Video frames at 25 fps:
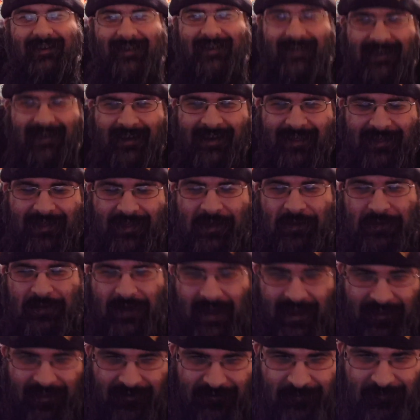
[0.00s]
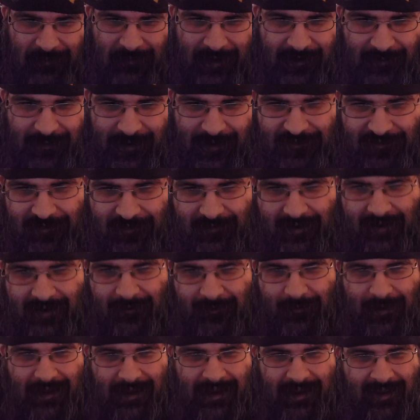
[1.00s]
this answers my question right
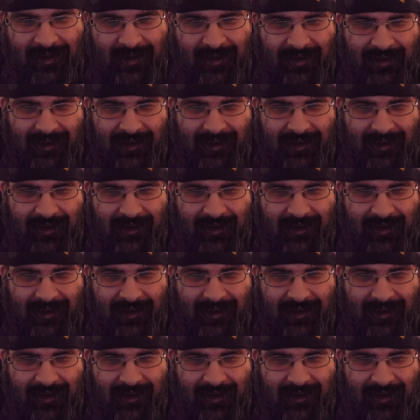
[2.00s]
away.